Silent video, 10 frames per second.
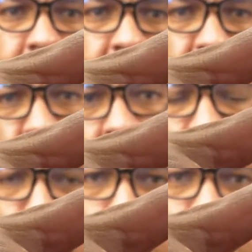So you have
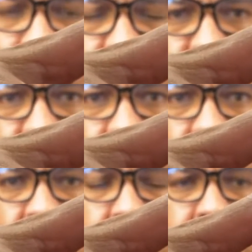normalization,
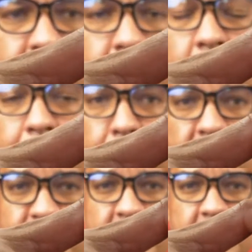you have
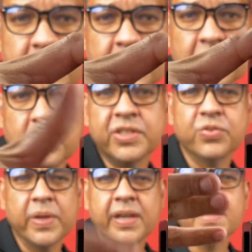compression, which is
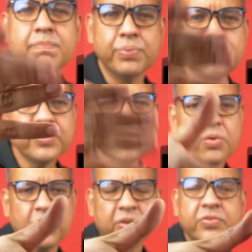where you could boost the
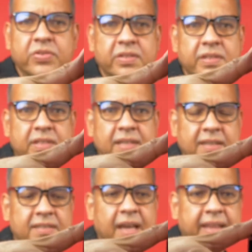audio till it
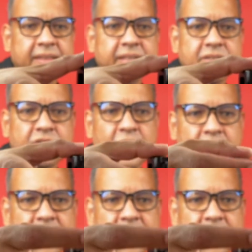has ideal sound